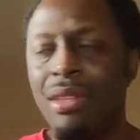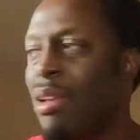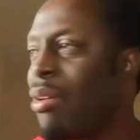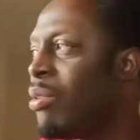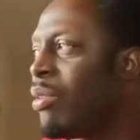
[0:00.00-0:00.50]

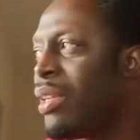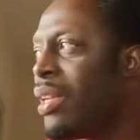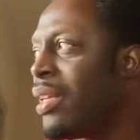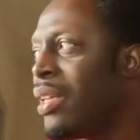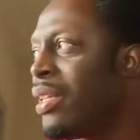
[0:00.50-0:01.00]
no, it
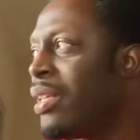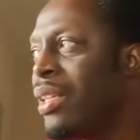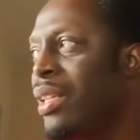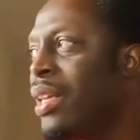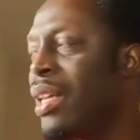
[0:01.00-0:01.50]
ain't it
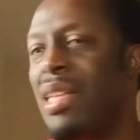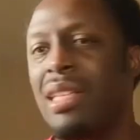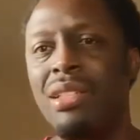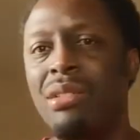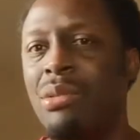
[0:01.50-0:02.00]
ain't got
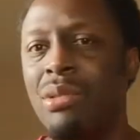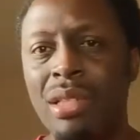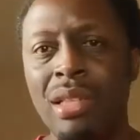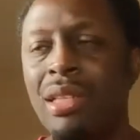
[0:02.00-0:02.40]
nothing to do.